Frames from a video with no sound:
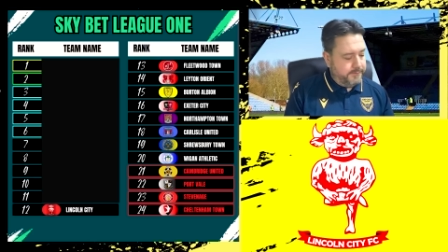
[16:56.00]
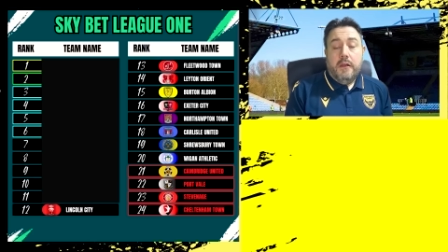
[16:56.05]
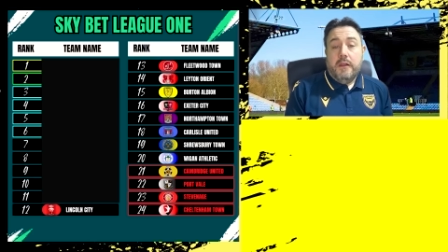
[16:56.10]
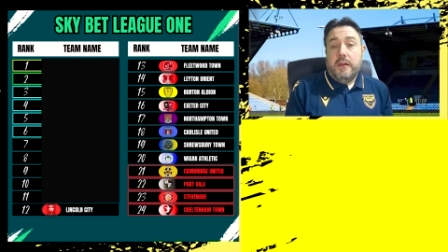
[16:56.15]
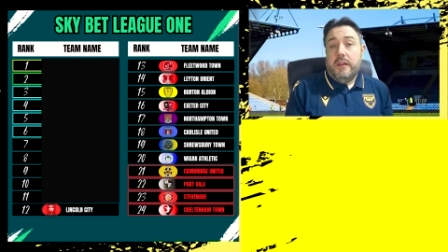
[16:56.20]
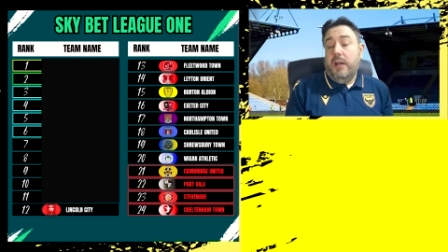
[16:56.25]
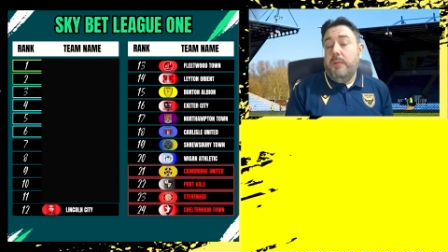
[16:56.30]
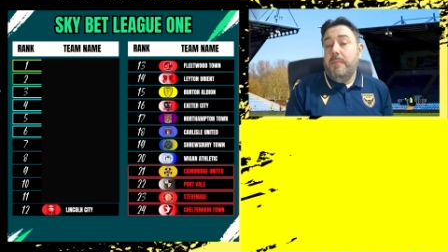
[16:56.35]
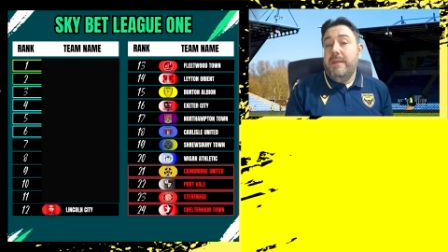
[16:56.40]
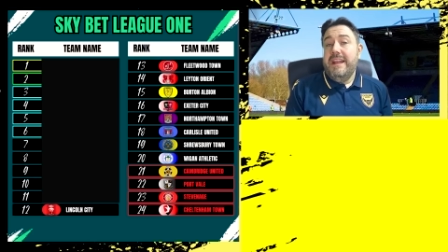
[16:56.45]

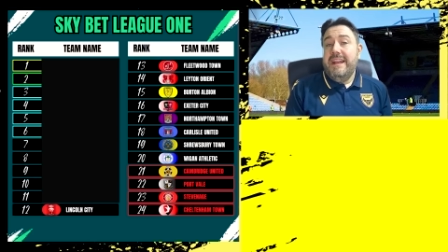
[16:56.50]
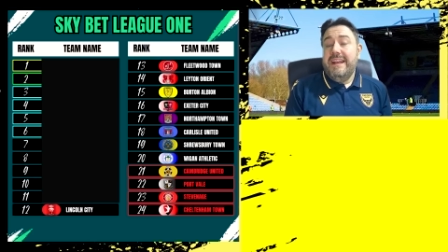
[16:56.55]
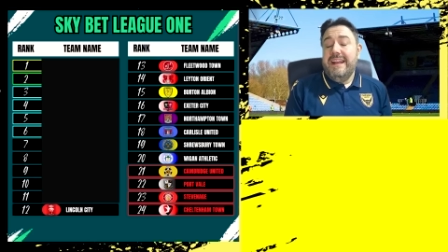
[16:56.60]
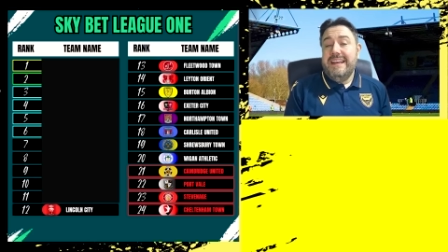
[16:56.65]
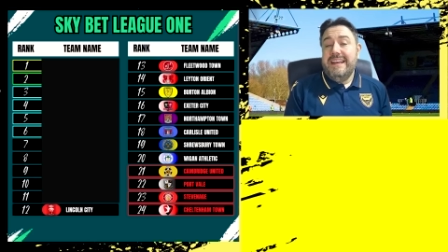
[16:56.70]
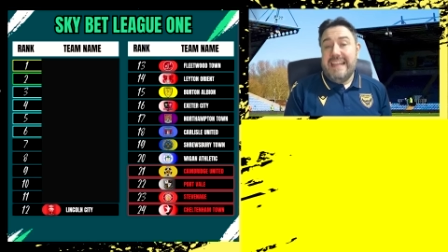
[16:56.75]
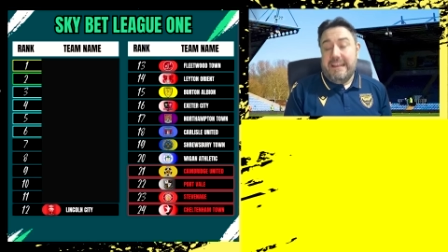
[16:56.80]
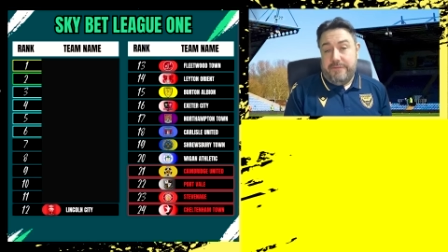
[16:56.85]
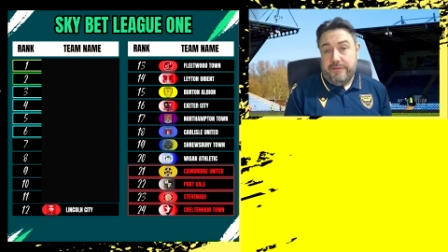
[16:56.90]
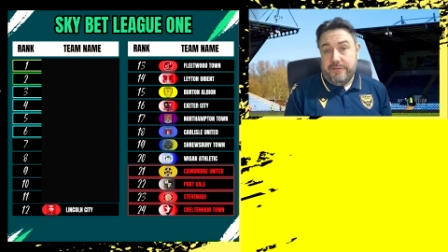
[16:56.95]
Coming in
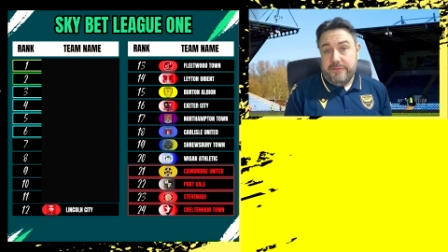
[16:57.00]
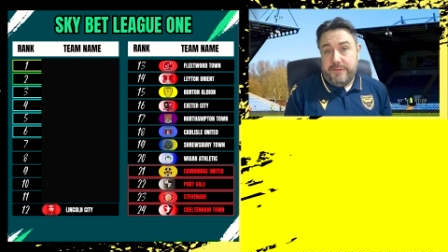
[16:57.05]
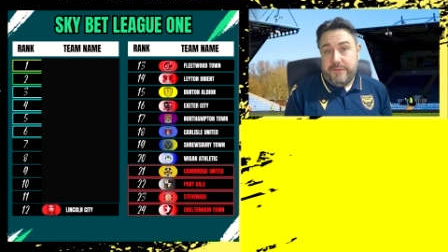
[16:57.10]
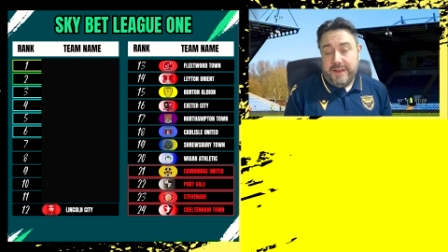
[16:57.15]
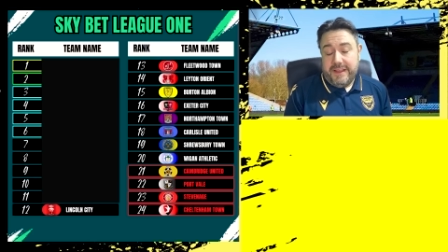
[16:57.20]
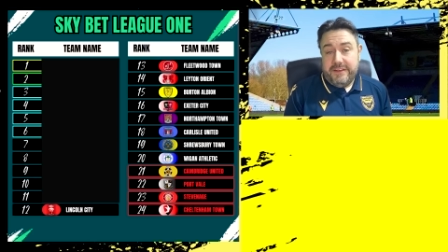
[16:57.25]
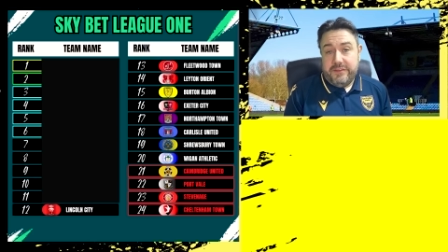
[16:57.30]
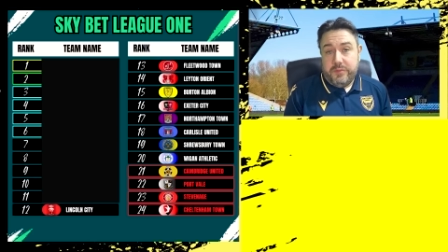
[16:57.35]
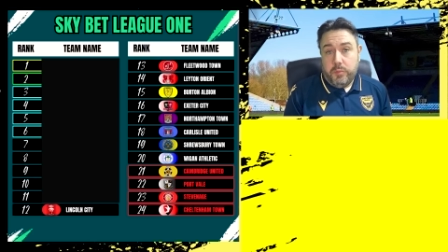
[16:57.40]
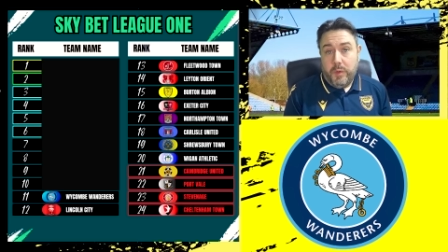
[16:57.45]
11th
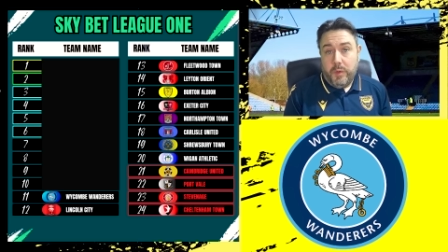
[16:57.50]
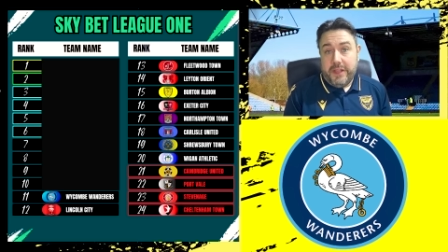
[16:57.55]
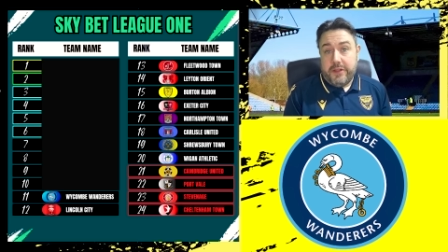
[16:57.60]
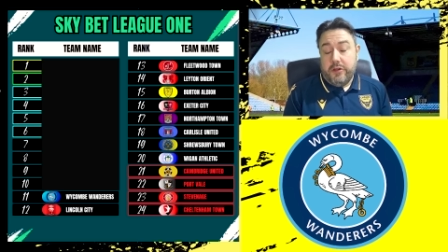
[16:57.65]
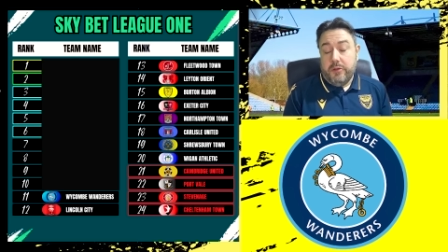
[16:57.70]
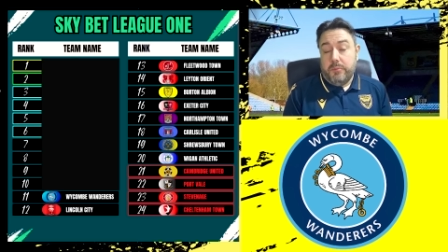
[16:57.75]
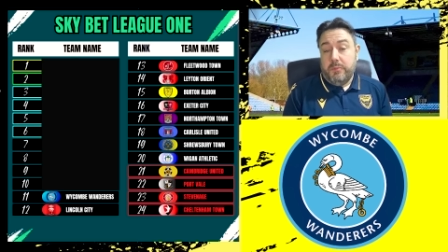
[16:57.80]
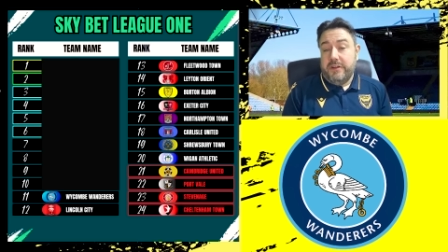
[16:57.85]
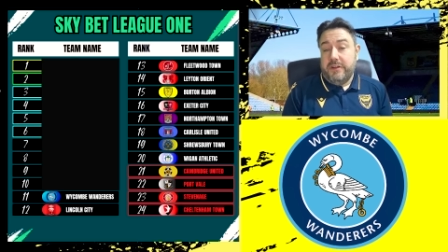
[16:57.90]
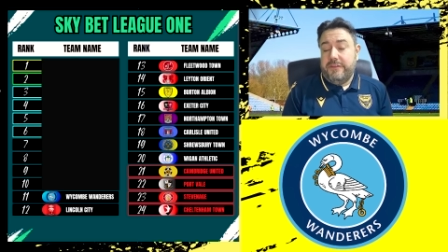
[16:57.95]
is
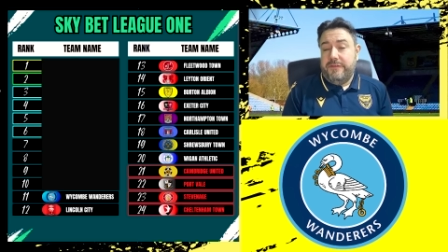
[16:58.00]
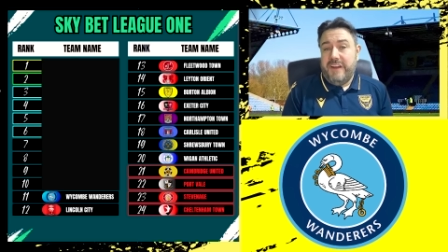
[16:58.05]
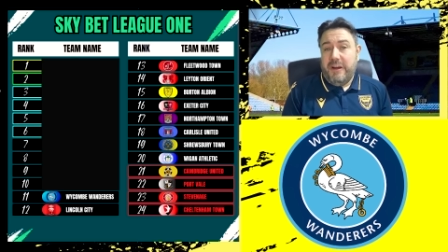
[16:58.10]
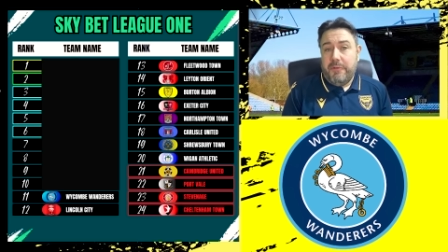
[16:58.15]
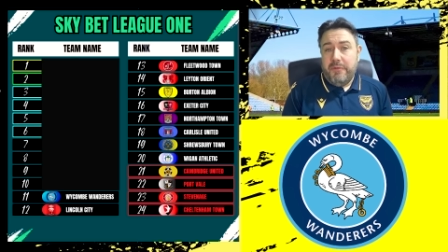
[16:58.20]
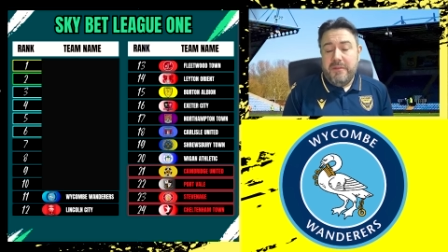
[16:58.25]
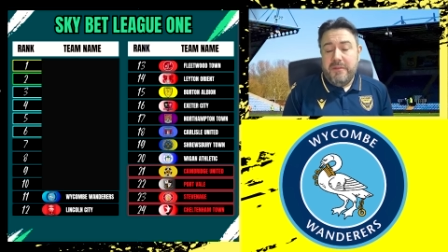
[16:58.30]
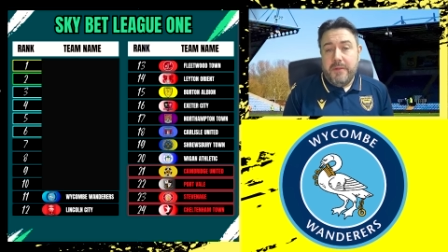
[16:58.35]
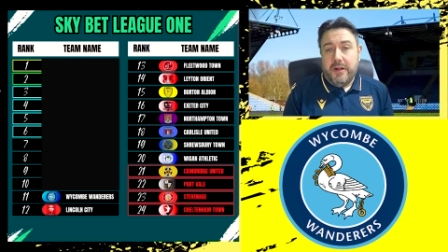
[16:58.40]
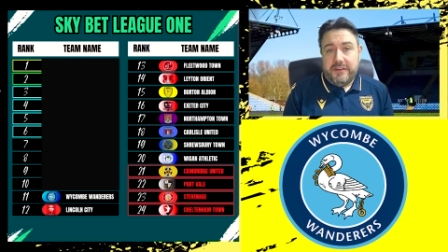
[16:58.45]
Wycombe, which
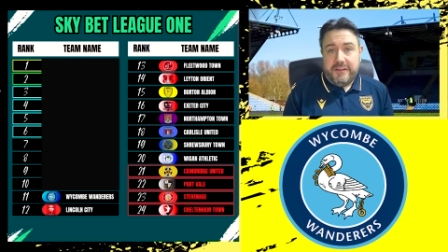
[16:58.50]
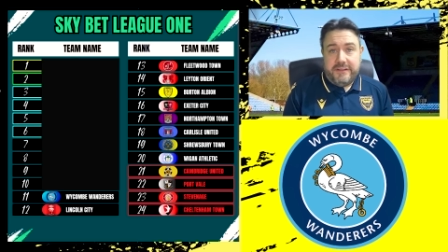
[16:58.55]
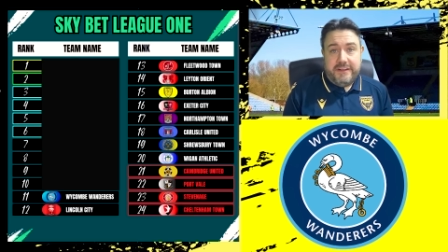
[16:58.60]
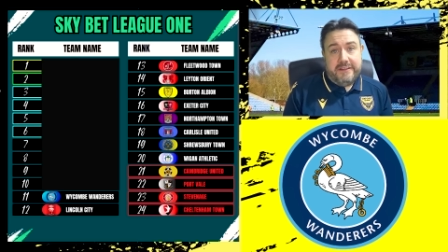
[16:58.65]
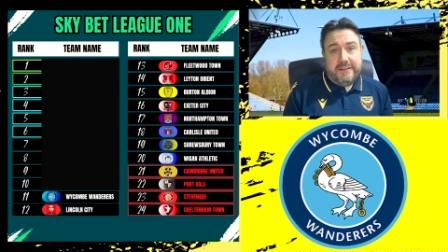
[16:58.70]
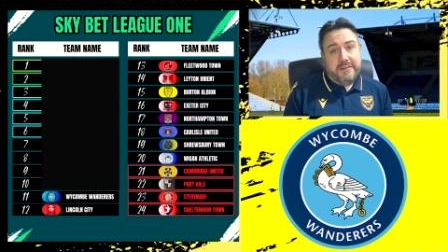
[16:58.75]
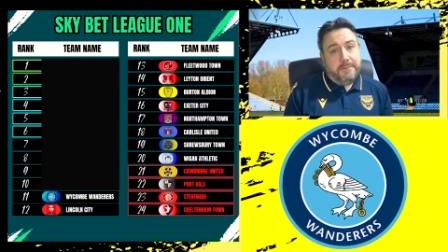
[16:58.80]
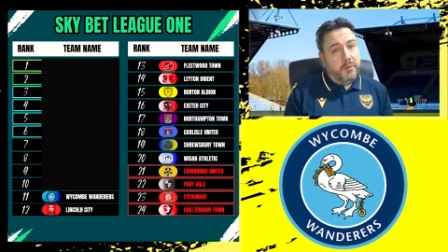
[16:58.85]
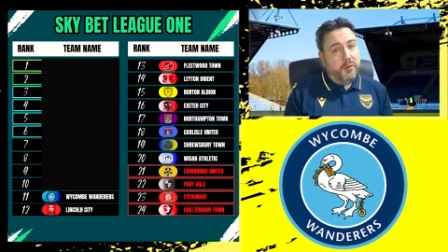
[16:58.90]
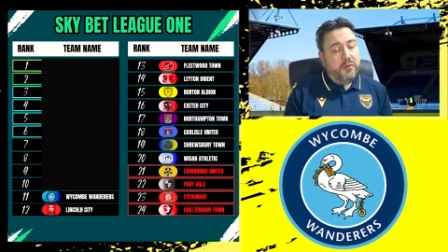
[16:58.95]
very much
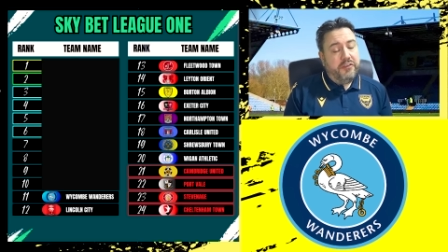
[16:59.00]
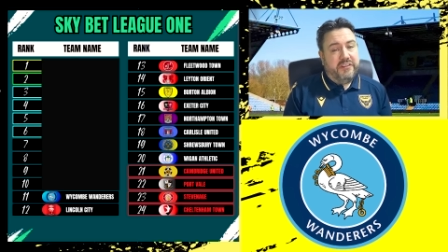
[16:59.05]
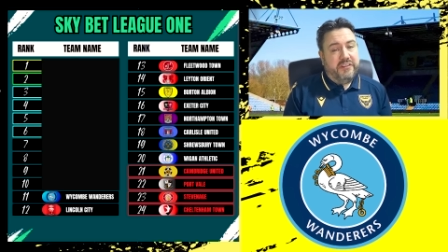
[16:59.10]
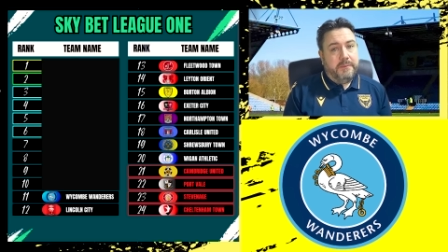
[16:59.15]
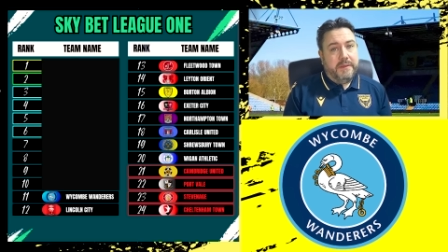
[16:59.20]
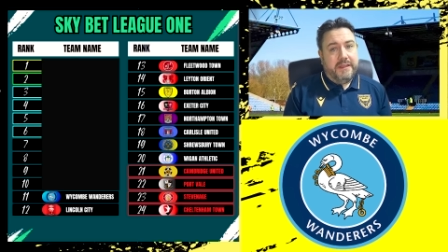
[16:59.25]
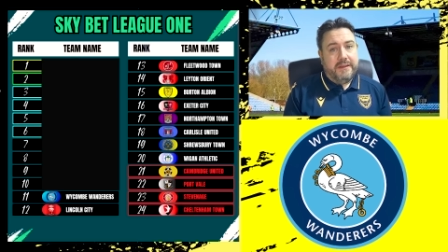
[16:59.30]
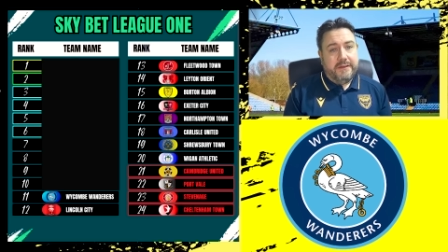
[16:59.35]
disappoints me,